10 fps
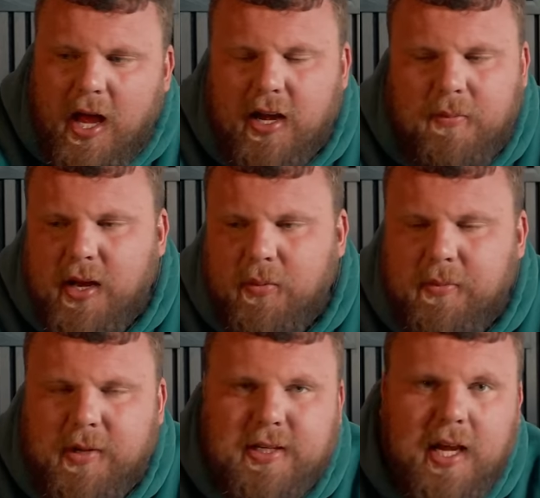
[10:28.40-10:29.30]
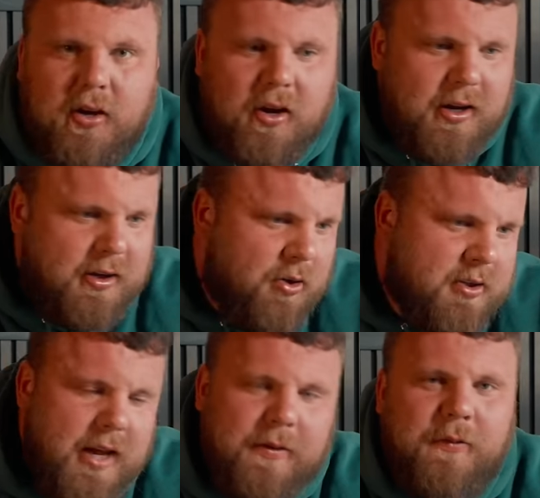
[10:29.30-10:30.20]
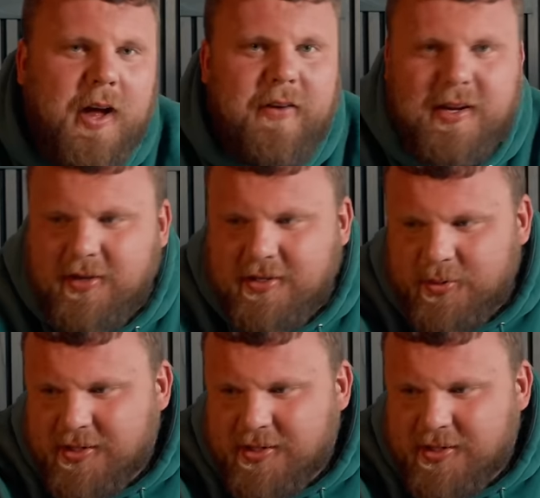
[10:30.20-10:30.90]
had I made a wee mistake on, and the 275, I just